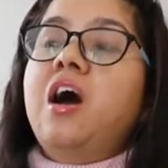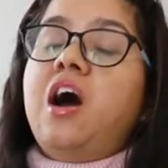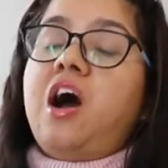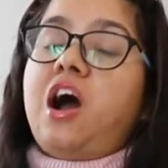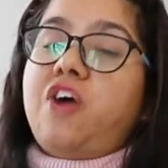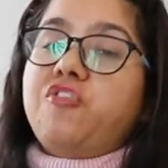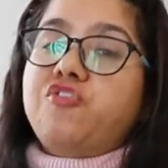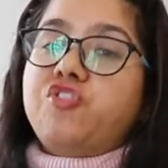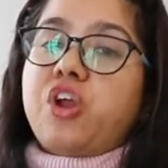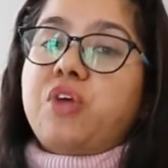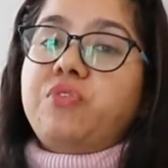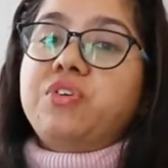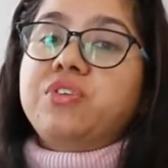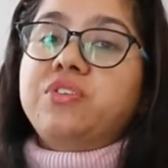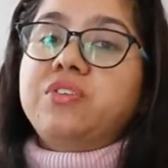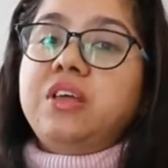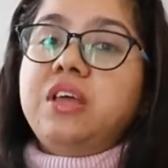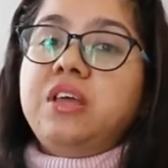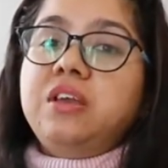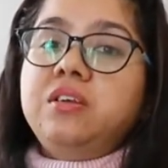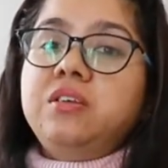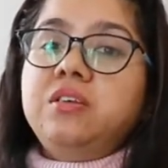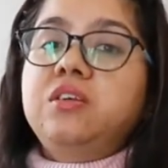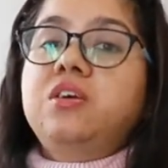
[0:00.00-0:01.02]
After I was
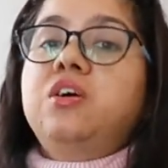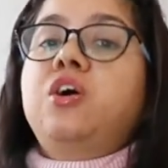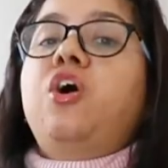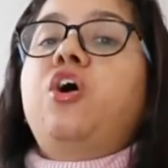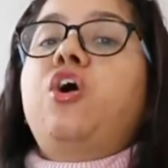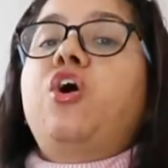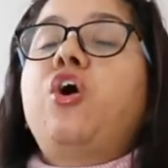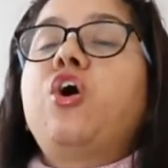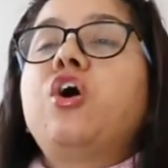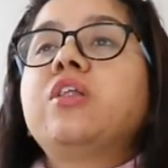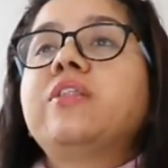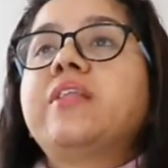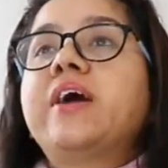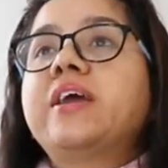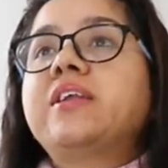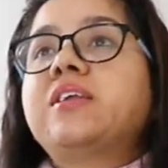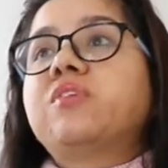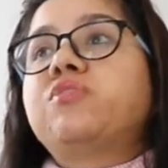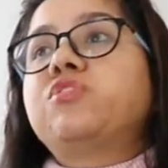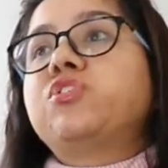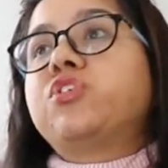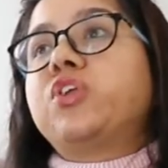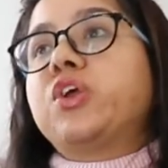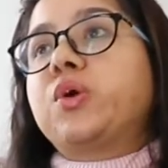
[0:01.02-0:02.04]
in, all that
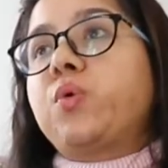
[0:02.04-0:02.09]
I was